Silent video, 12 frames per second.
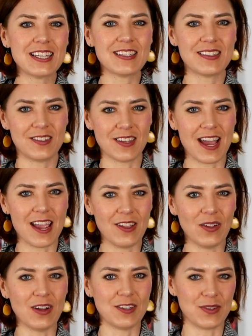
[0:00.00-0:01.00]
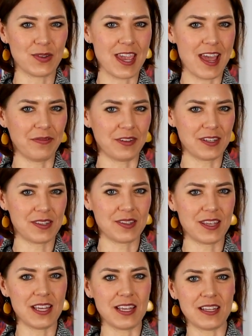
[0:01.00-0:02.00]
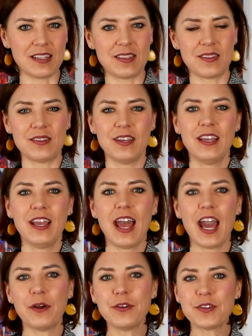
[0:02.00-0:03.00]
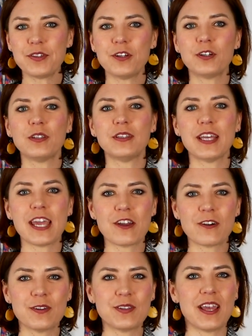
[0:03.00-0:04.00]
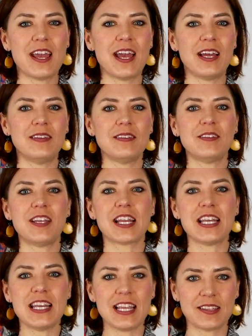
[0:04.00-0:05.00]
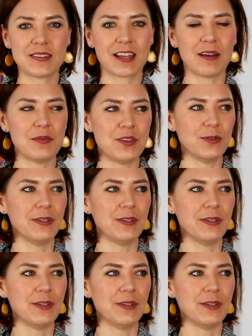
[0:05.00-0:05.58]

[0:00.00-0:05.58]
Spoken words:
and style onto canvas. It's how you see your layers and techniques come to